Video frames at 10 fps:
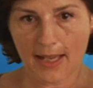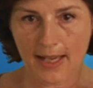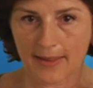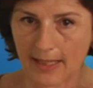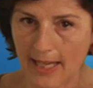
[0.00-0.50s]

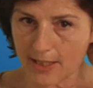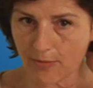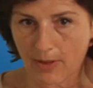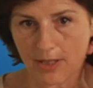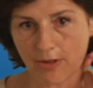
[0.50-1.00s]
And the
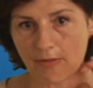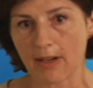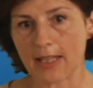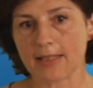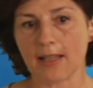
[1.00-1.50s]
last one on the
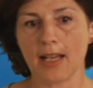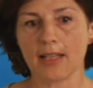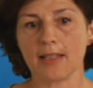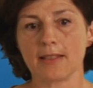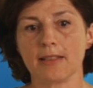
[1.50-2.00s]
right
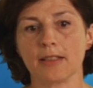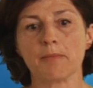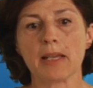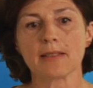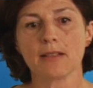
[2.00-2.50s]
side is Dirk
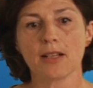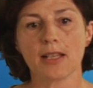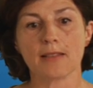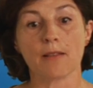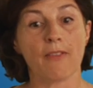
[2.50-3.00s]
Messner.
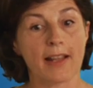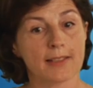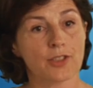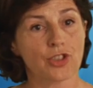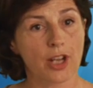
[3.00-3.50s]
He's the
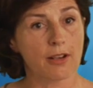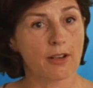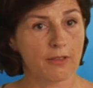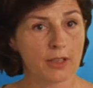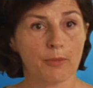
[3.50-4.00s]
vice chair
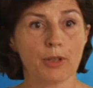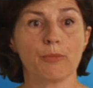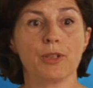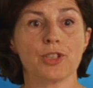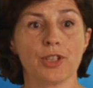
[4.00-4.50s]
of the
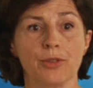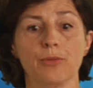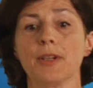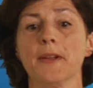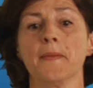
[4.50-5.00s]

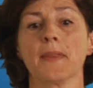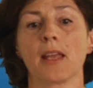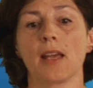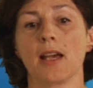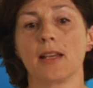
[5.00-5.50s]
Wbgu,
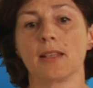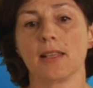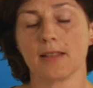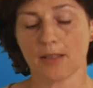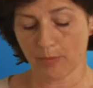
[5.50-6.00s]
and
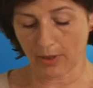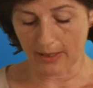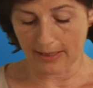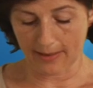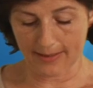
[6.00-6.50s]
he is a
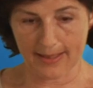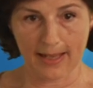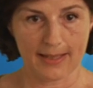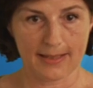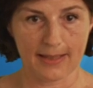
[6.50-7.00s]
political
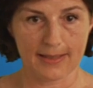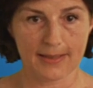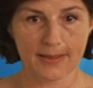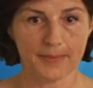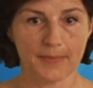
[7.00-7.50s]

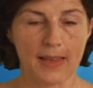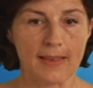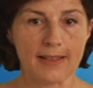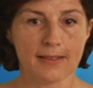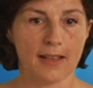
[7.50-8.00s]
scientist.
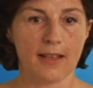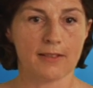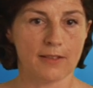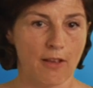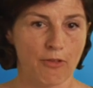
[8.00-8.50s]
This
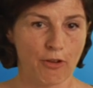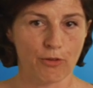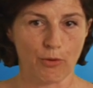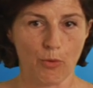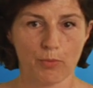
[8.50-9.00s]
is the
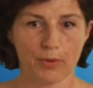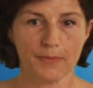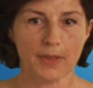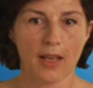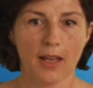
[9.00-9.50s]
group
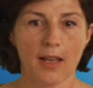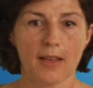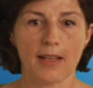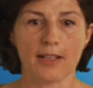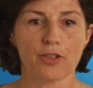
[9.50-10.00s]

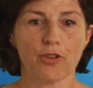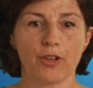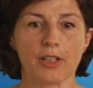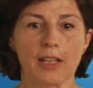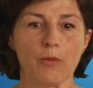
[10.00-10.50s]
that is
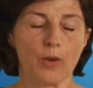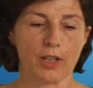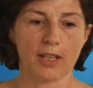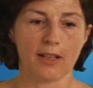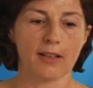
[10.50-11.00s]
currently
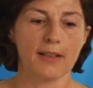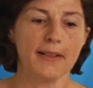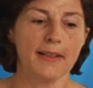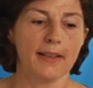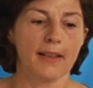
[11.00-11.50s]
working.
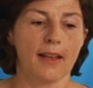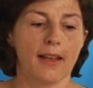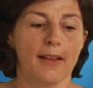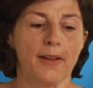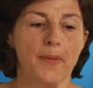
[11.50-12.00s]

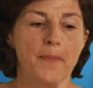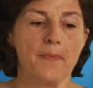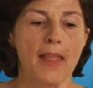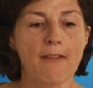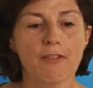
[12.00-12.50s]

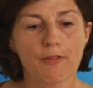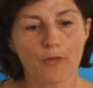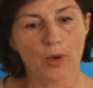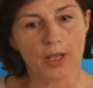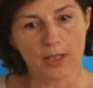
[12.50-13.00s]
Every
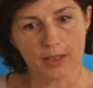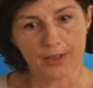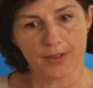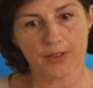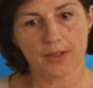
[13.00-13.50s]
4
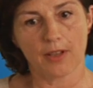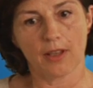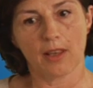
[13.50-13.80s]
years,